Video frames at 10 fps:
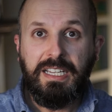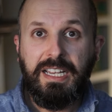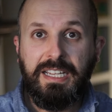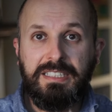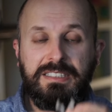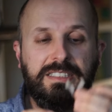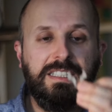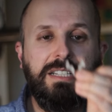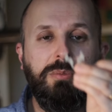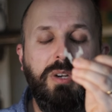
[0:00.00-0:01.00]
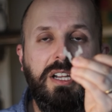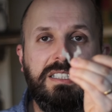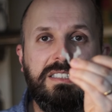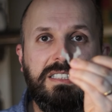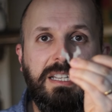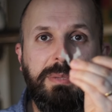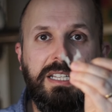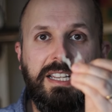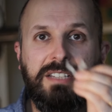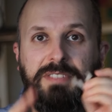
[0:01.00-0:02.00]
and it works a bit
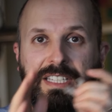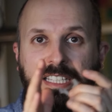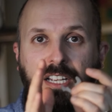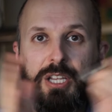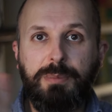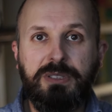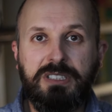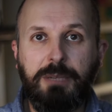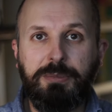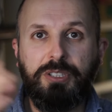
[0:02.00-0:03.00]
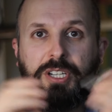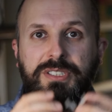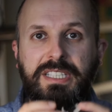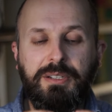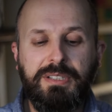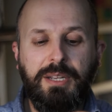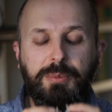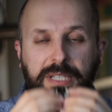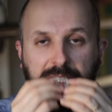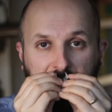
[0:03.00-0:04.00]
like a V that opens up your nose that
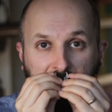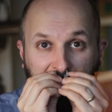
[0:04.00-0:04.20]
way.